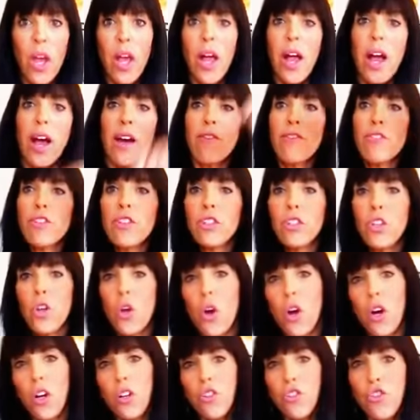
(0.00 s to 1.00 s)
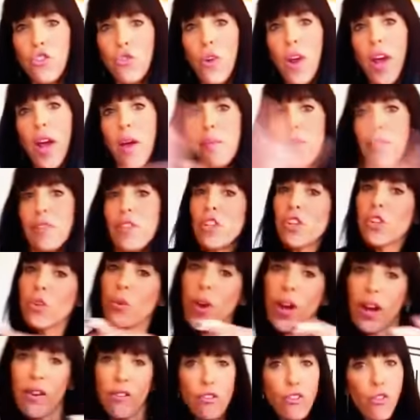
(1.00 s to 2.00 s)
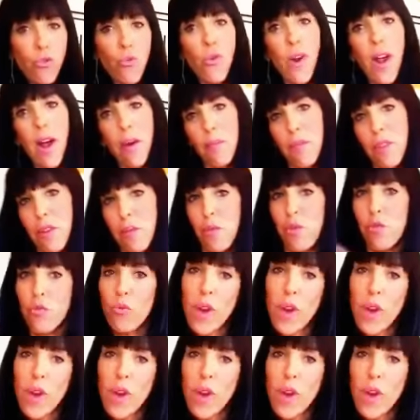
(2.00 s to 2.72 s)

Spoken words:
have the long straps and you have to wrap them